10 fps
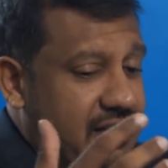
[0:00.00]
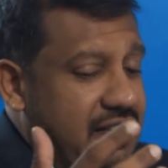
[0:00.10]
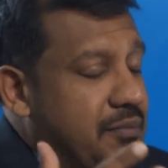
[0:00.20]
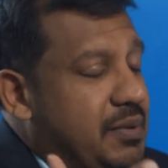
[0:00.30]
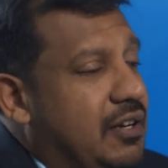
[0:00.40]

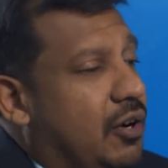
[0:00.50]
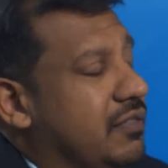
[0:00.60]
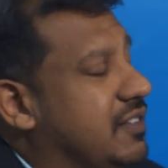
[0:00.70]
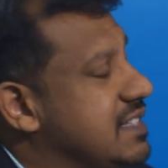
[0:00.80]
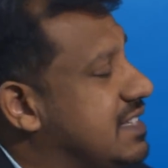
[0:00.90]
There have been a lot
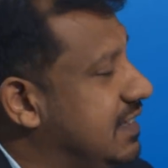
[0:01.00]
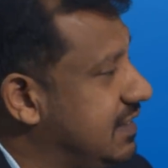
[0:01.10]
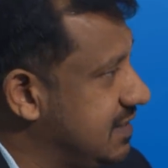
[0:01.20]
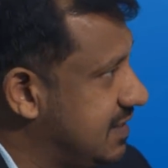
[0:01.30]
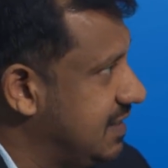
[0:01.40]
of
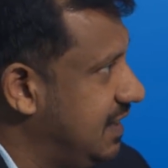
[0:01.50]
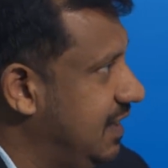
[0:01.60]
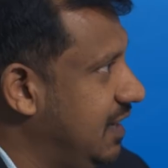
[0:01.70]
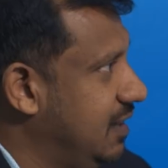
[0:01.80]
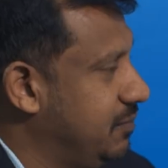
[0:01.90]
concerns
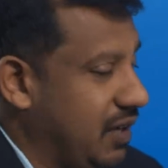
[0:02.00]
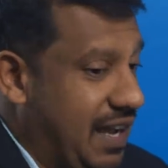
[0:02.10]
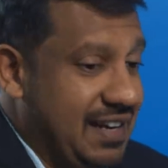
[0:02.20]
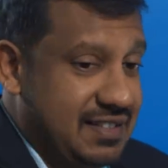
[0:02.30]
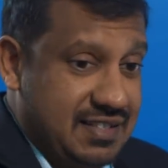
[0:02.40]

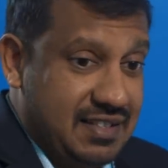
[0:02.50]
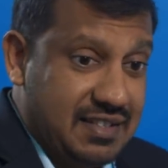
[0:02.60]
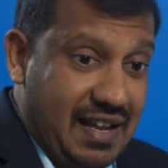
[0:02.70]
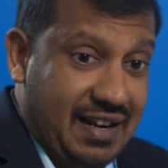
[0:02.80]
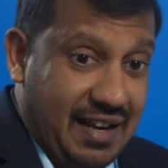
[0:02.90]

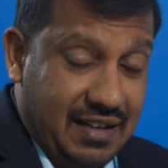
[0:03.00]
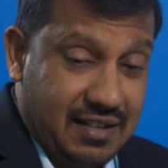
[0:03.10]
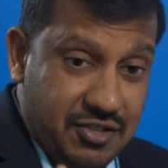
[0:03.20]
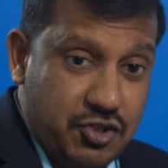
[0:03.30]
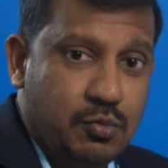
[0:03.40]
at a
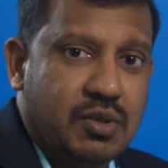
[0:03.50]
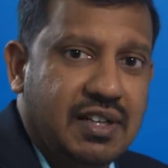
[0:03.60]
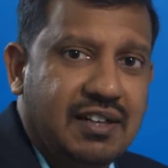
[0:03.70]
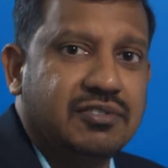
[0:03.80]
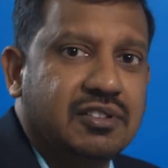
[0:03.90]
consumer
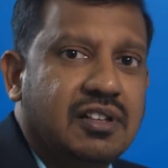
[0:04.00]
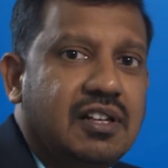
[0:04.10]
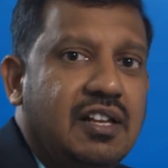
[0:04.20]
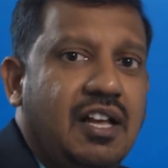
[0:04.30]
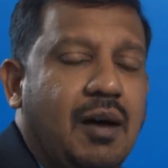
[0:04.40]
level
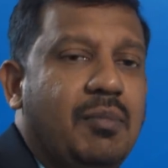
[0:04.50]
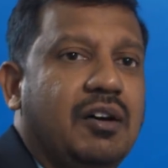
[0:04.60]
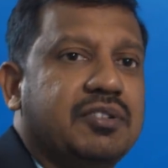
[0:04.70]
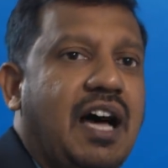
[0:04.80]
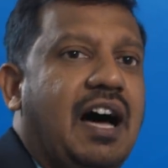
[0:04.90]

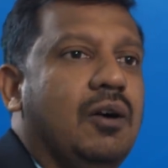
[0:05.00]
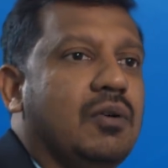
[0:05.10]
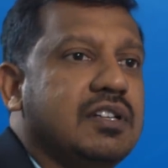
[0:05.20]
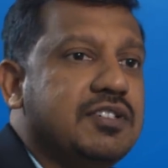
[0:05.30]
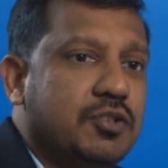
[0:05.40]
about
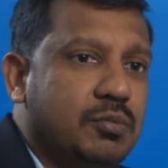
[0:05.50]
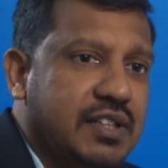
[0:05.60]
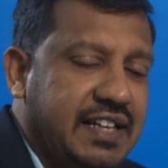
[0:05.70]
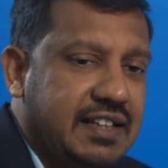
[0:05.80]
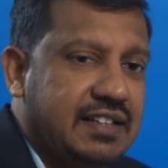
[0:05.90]
how consumer
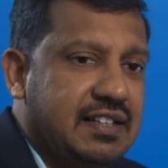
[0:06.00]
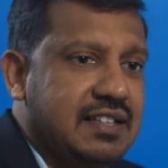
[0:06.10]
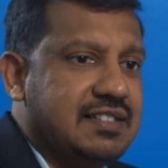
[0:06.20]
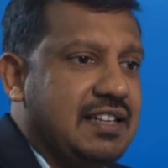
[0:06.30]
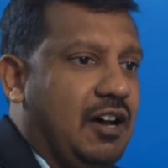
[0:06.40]
data
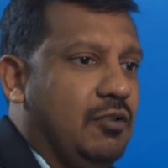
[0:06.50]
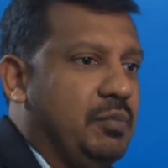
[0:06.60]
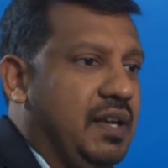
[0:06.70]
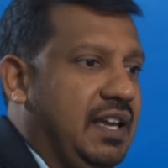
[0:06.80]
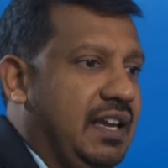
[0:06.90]
is now
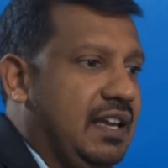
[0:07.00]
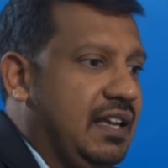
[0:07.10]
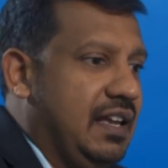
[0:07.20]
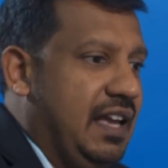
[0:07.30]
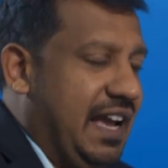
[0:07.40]
being
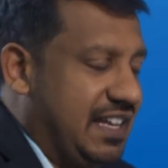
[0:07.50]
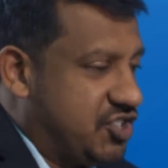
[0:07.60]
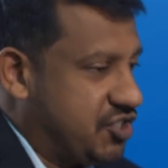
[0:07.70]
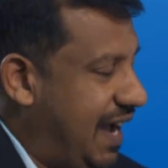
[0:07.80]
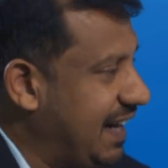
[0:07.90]

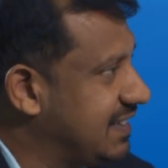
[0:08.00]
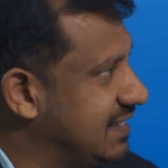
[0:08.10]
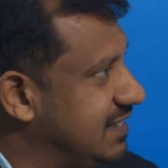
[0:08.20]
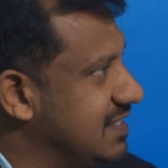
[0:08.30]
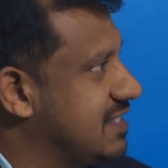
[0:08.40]

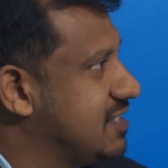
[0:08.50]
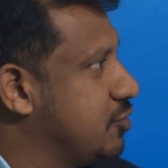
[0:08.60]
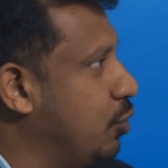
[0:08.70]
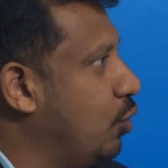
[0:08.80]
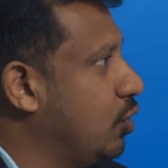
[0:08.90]
extracted, is
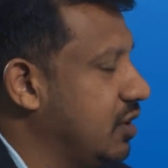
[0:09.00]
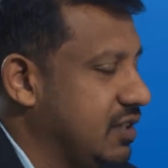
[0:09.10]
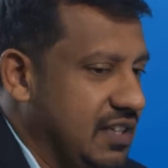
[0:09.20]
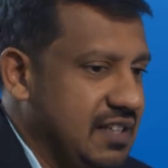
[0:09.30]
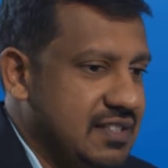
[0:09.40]
stored,
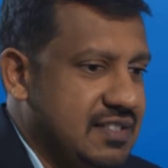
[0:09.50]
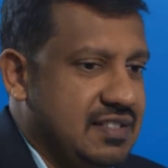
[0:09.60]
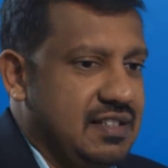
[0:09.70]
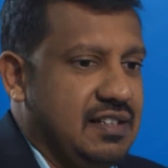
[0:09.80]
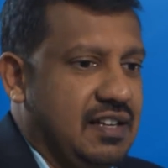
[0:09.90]

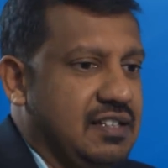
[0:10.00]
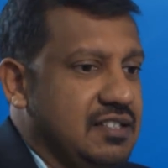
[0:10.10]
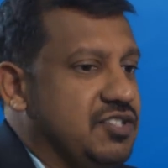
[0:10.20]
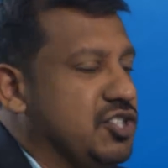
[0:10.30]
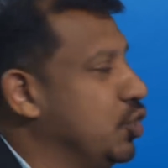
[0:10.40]
it's
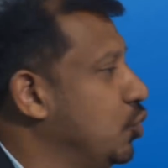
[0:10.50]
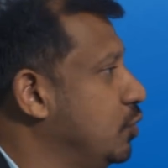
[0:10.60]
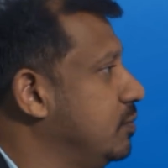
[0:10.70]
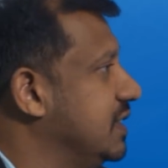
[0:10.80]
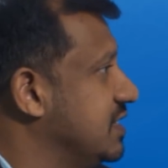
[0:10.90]

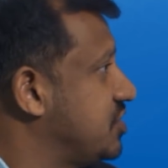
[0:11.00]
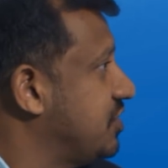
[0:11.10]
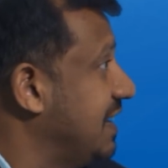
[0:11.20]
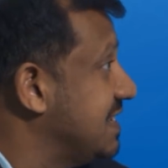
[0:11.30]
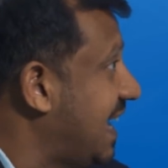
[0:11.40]
consumed, it's
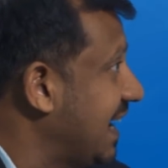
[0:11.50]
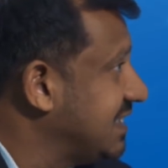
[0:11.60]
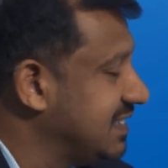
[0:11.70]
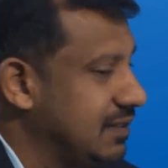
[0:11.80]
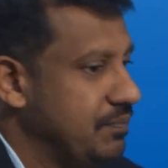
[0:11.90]

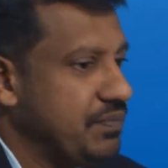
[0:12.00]
transacted.